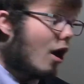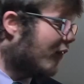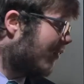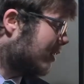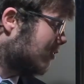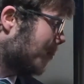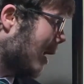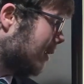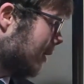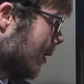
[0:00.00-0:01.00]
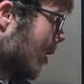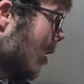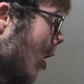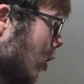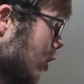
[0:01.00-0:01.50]
offensive minded.
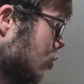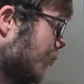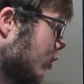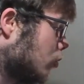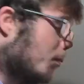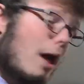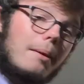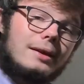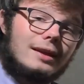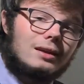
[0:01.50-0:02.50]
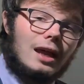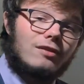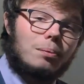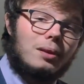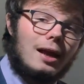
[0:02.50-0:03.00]
Alonzo Verge would probably take a lot
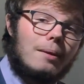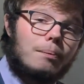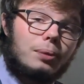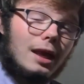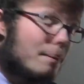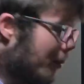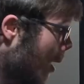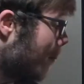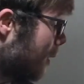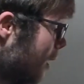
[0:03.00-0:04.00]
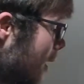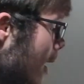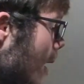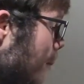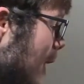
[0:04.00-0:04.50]
of the
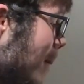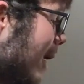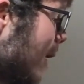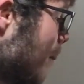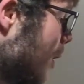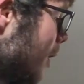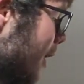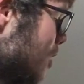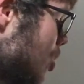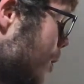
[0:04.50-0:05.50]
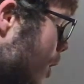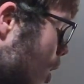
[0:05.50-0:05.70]
playmaking ability as shooting